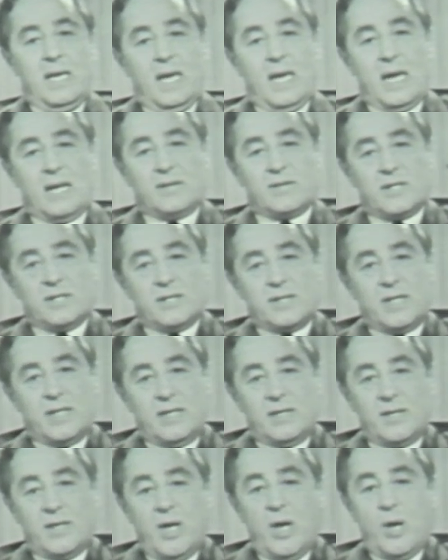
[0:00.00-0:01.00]
and
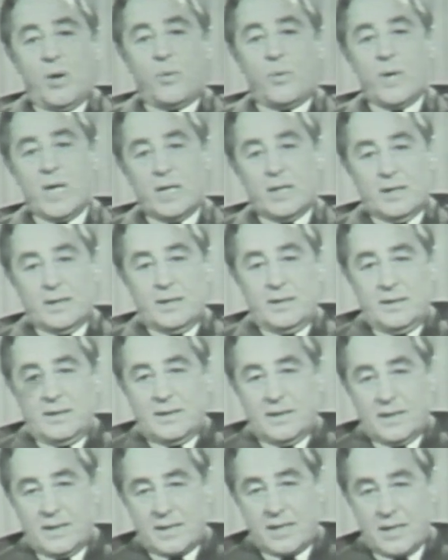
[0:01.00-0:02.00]
indeed will
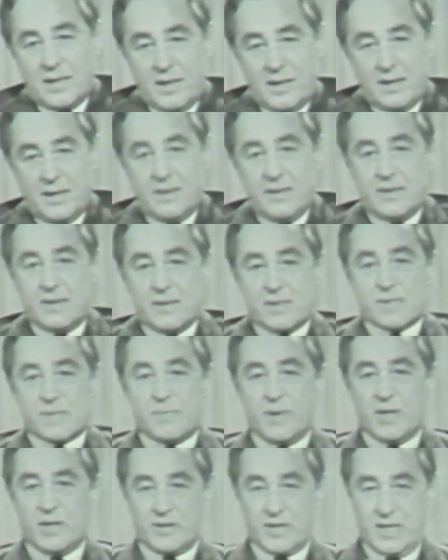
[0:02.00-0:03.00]
occur
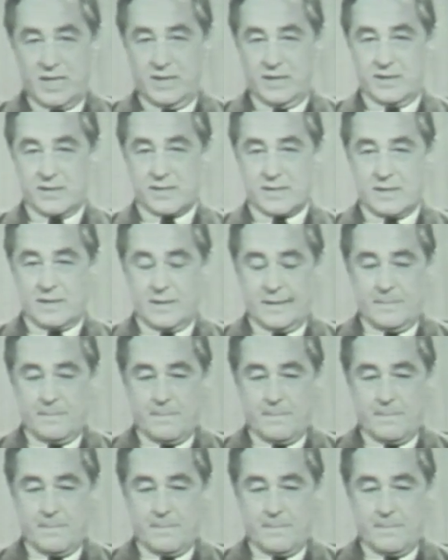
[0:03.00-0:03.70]
spontaneously.